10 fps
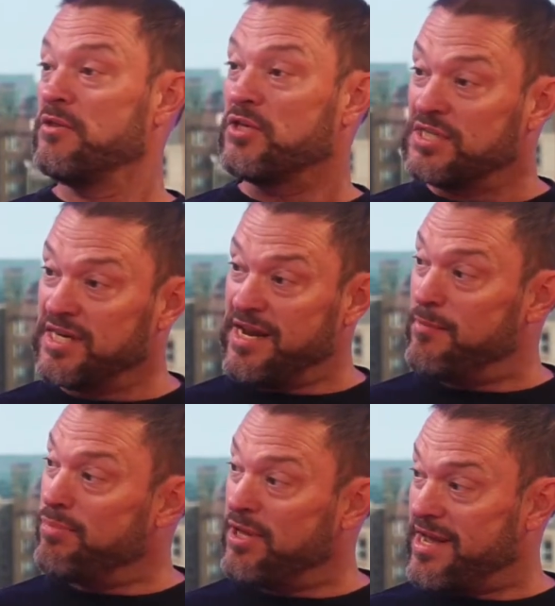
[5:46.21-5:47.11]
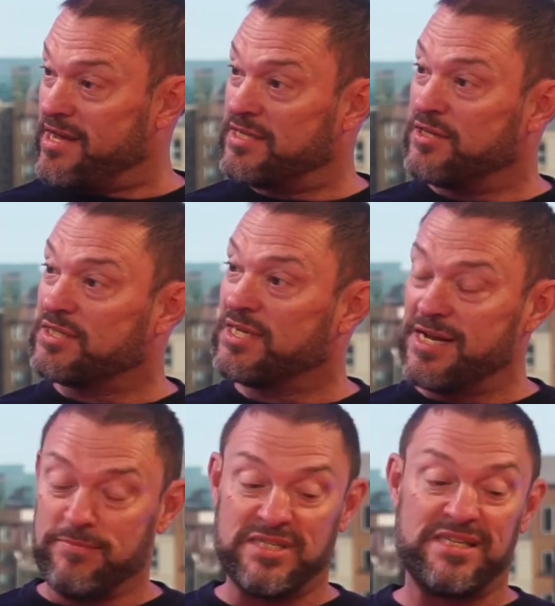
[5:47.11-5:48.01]
The same plant, the
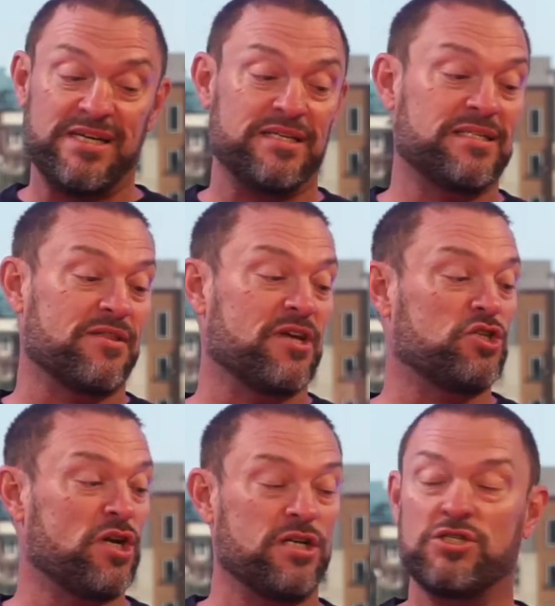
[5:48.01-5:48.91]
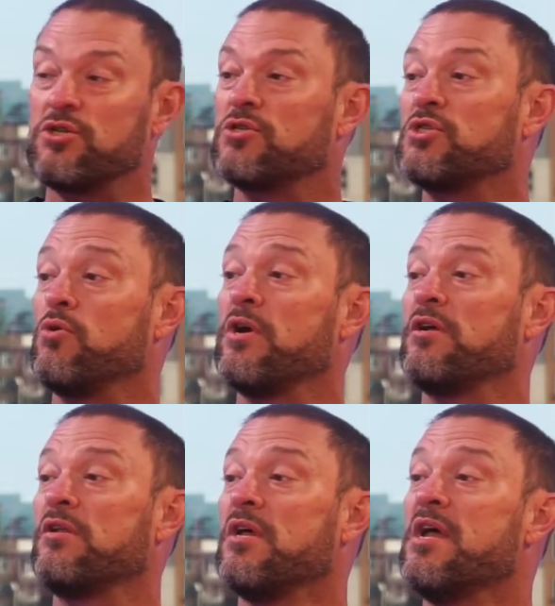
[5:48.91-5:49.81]
same seeds, and they changed the soil,